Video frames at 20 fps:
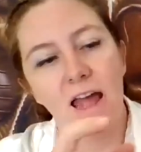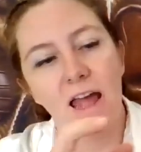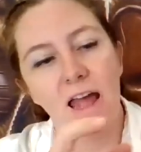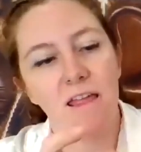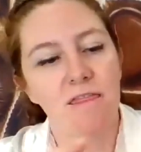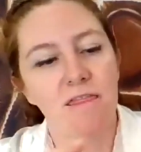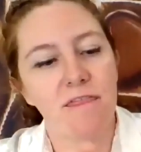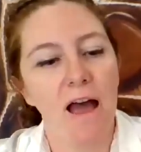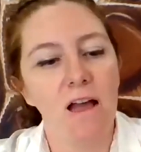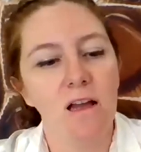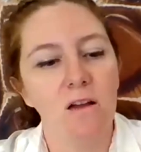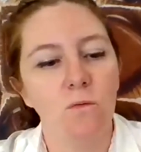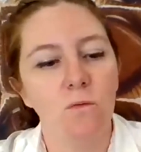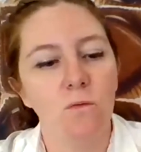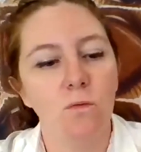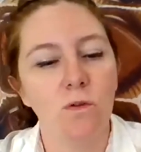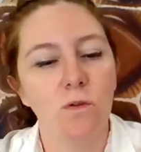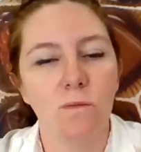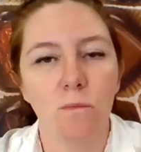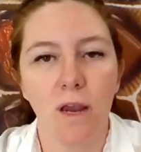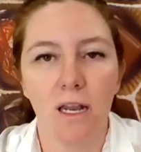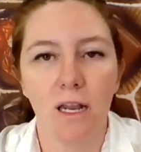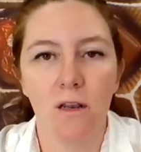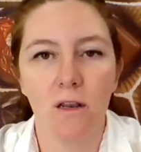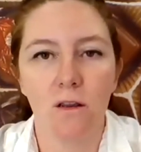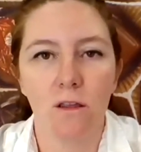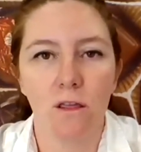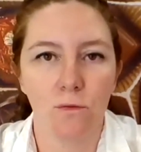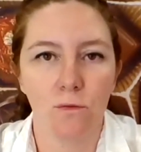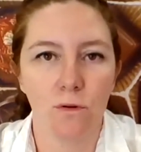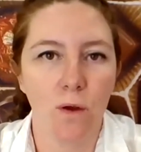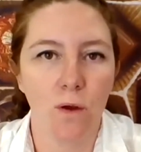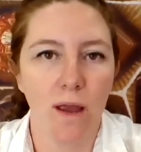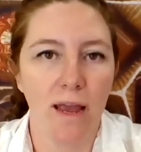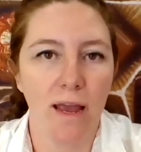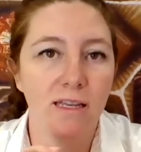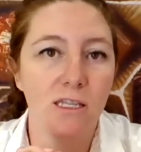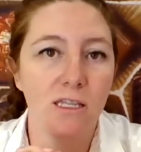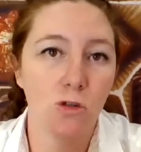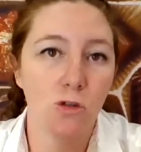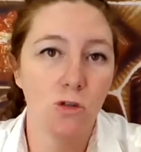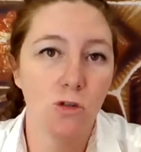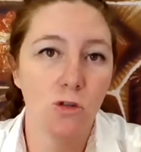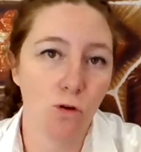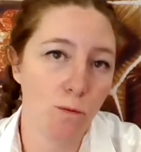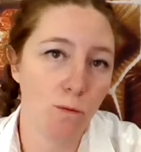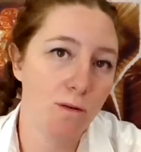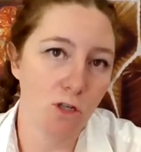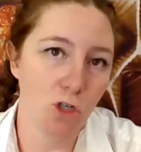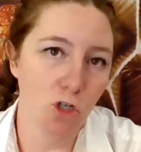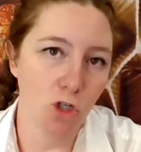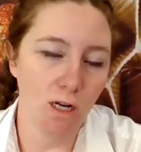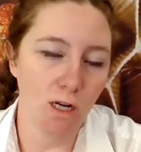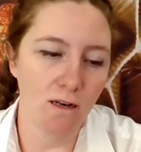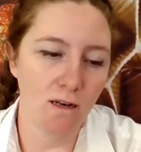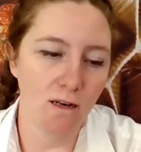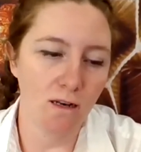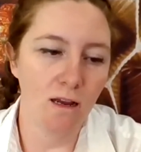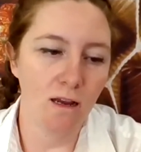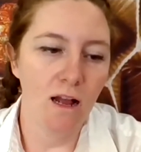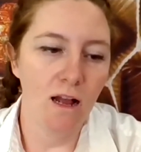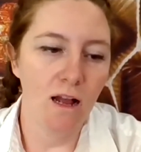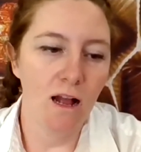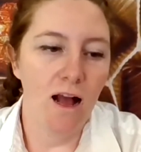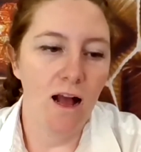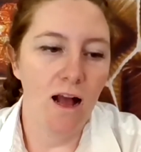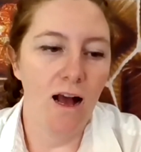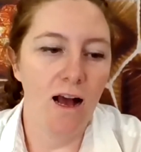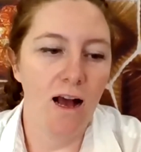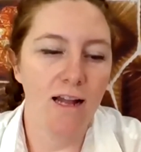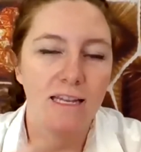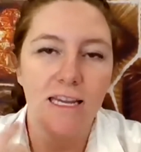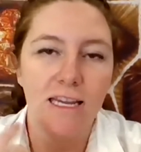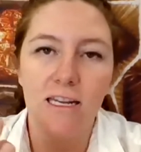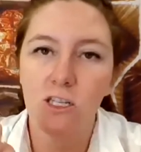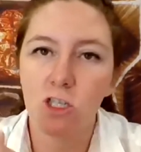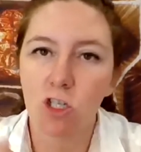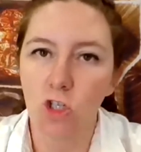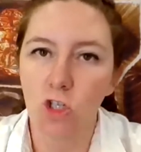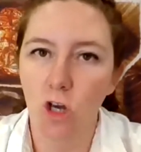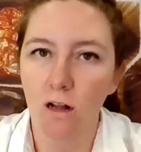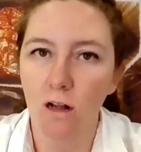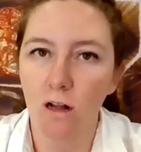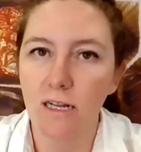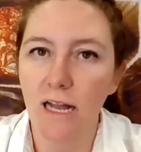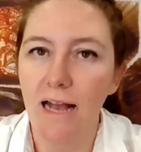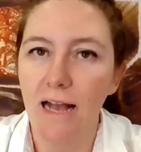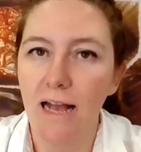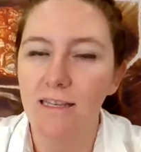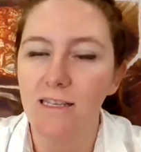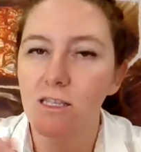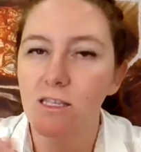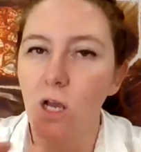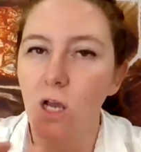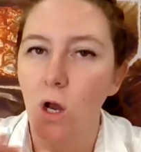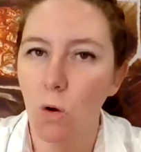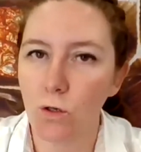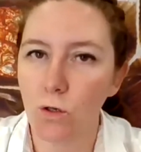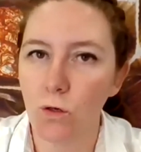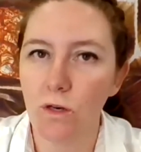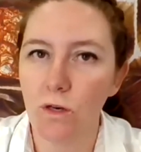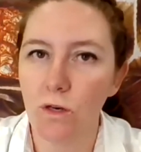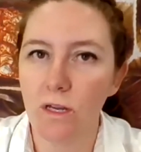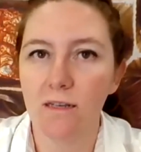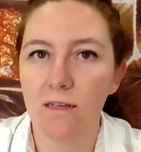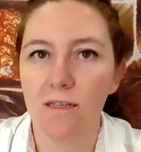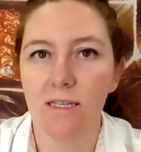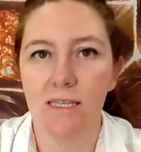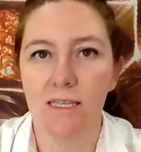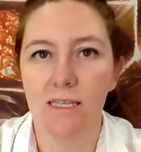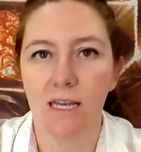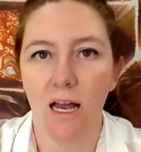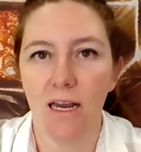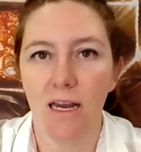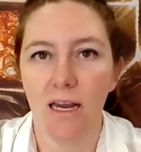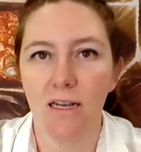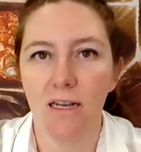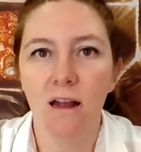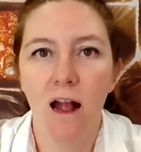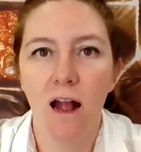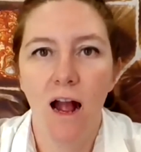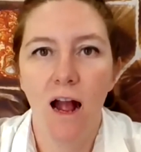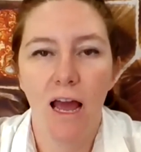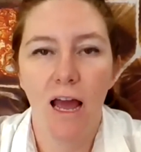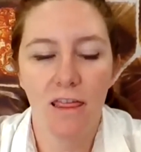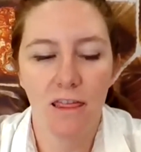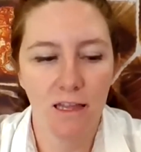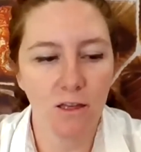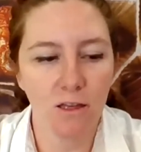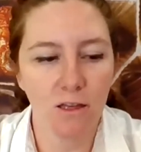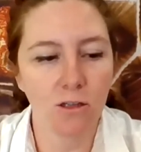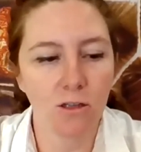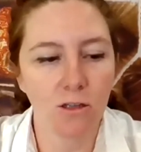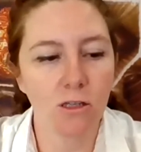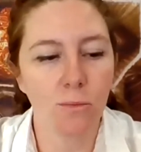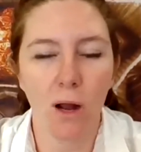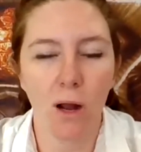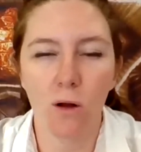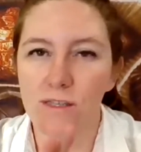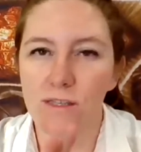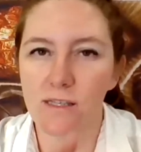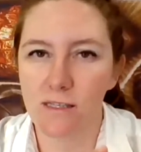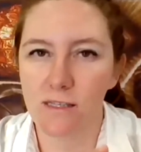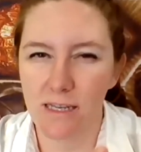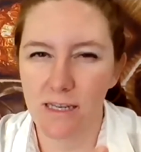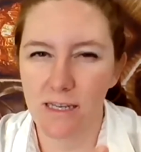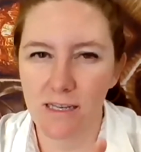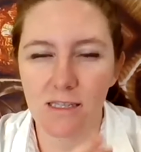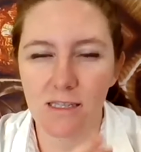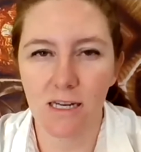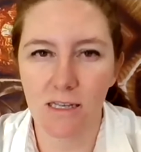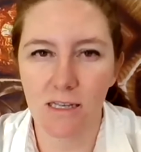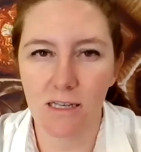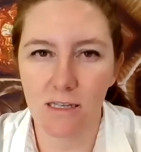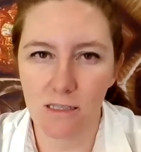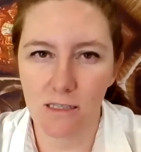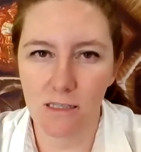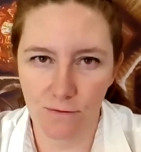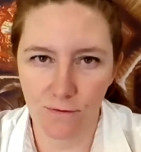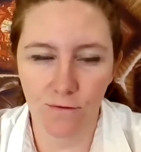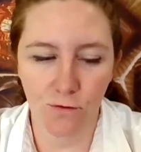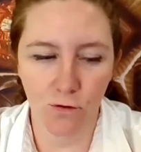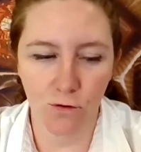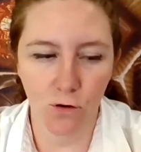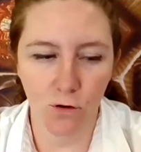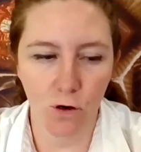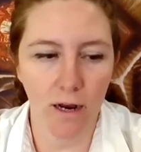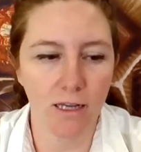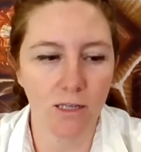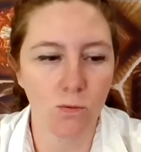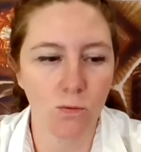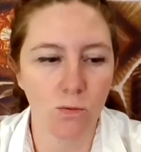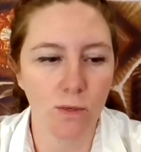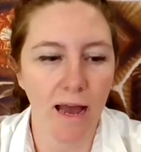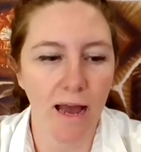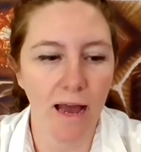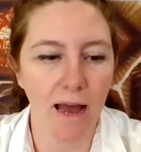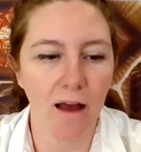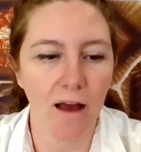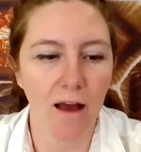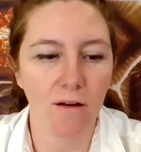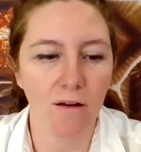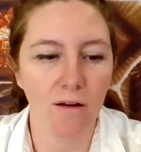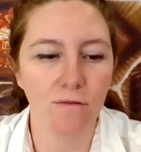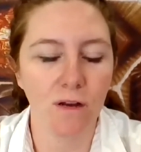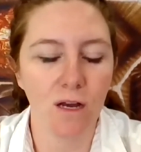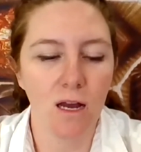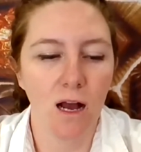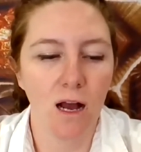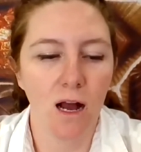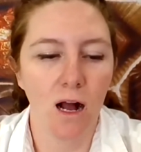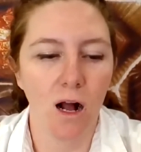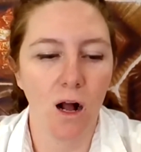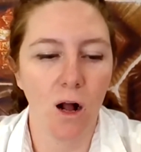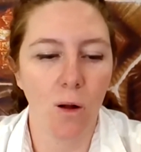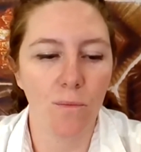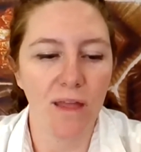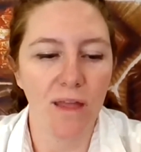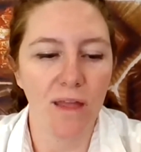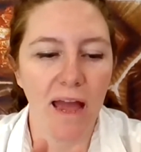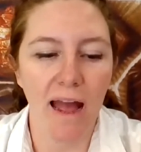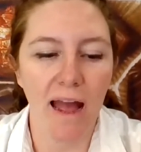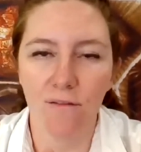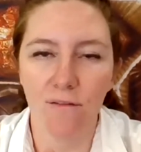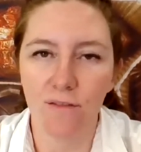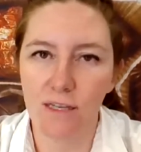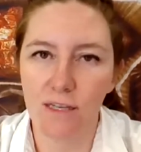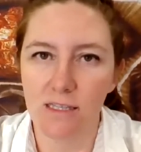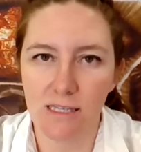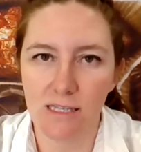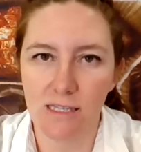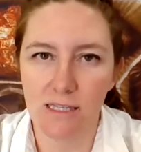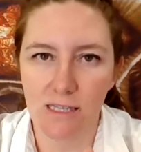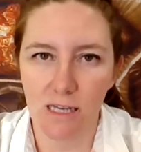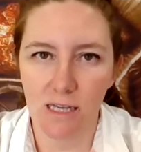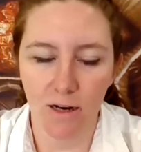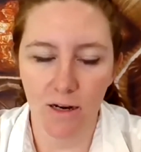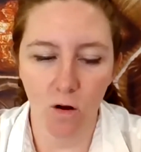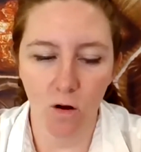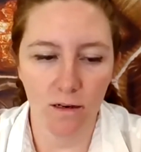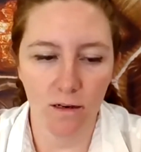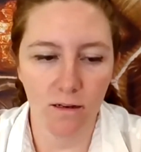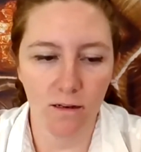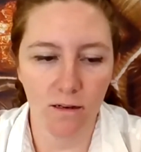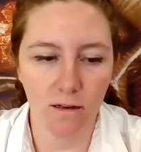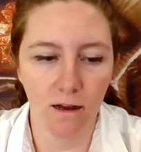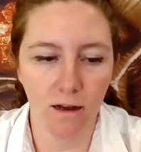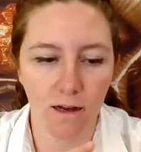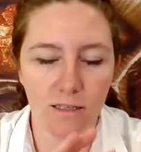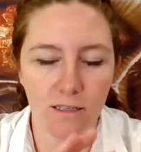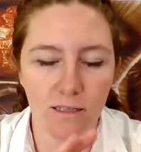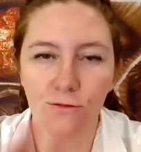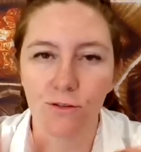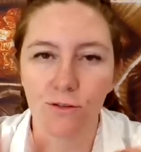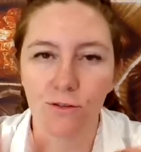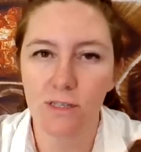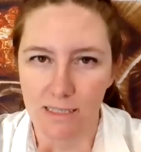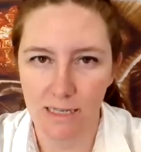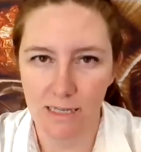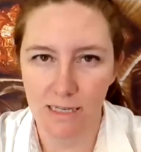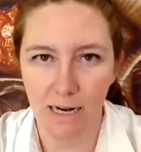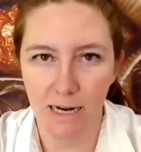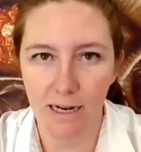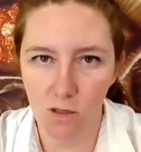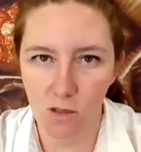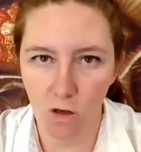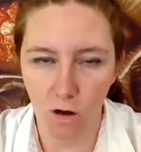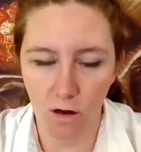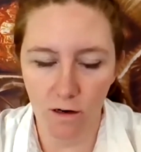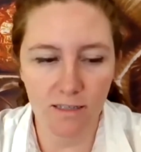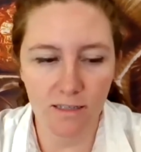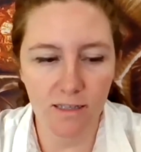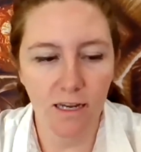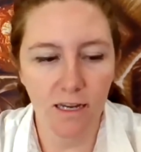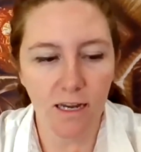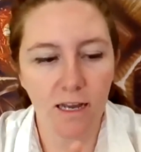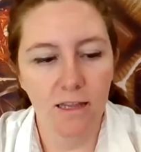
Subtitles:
And that was made through a stribbing machine. And each chocolate has its own unique design. I think there's about 16 different varieties we have that have this design on, different designs on it.